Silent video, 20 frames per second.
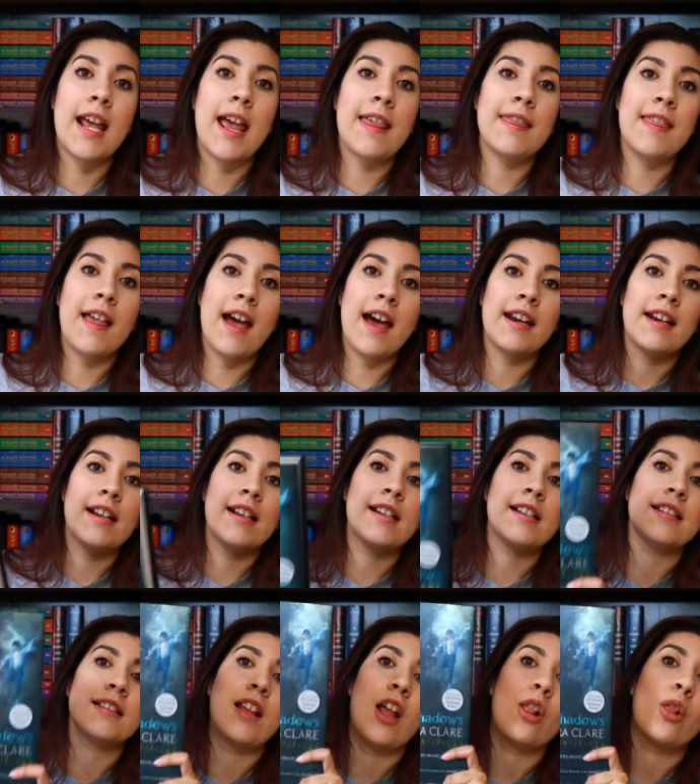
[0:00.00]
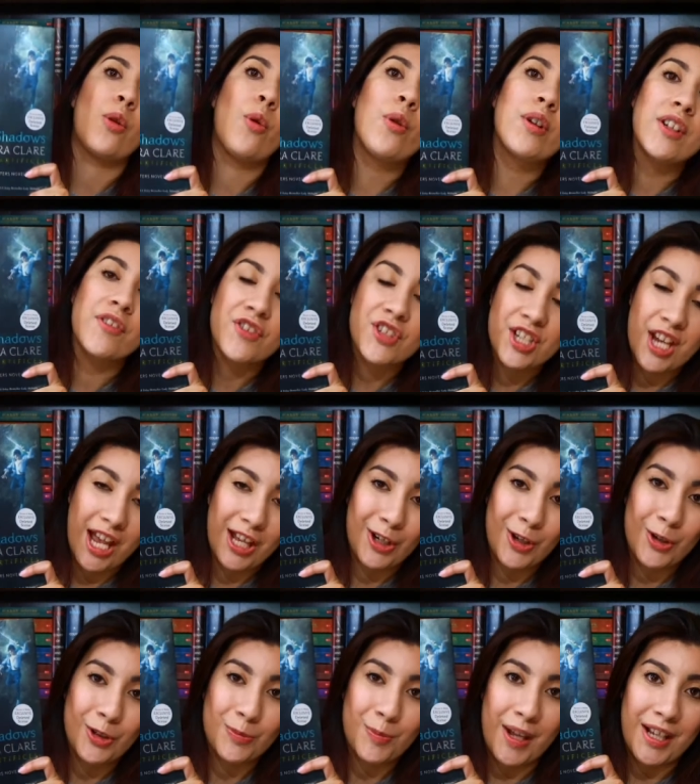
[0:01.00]
and that is Lord of
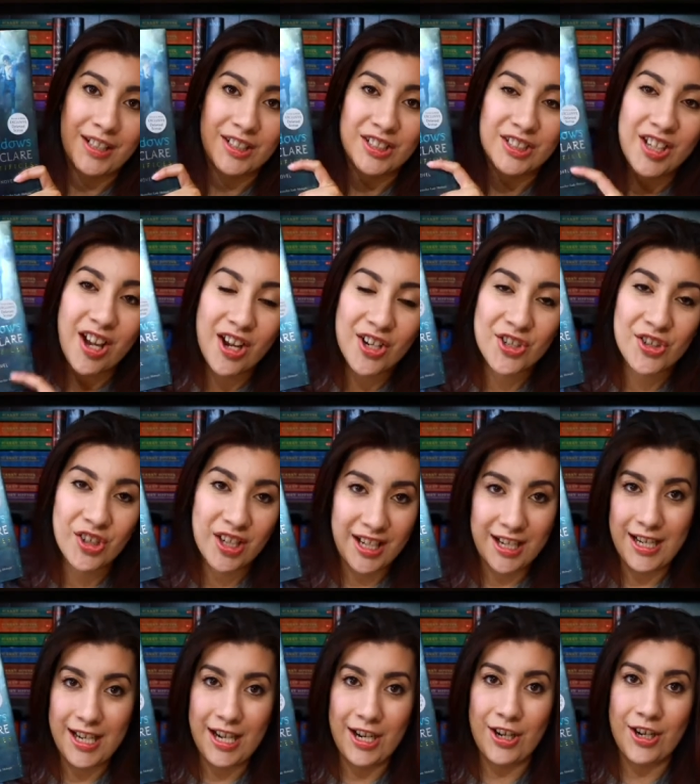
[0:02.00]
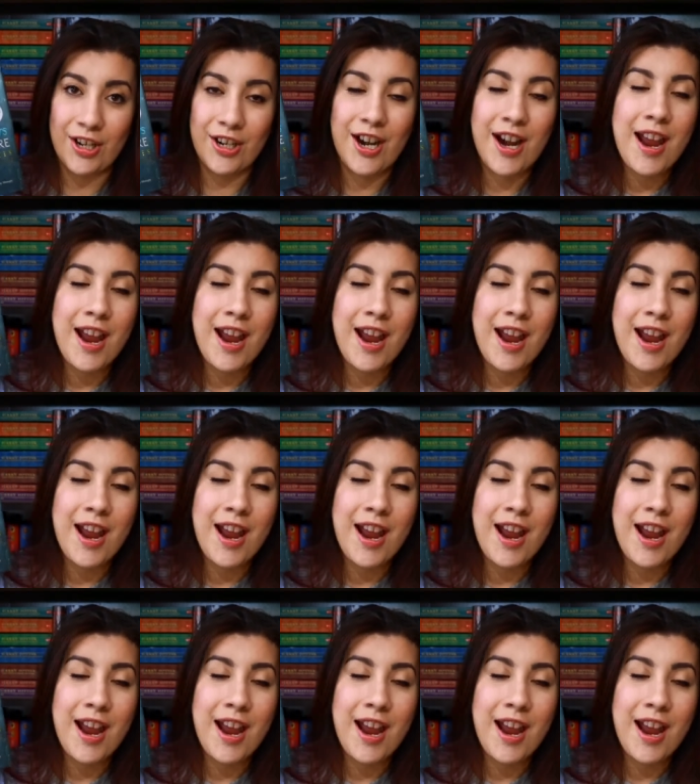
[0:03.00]
Shadows by Cassandra Clare.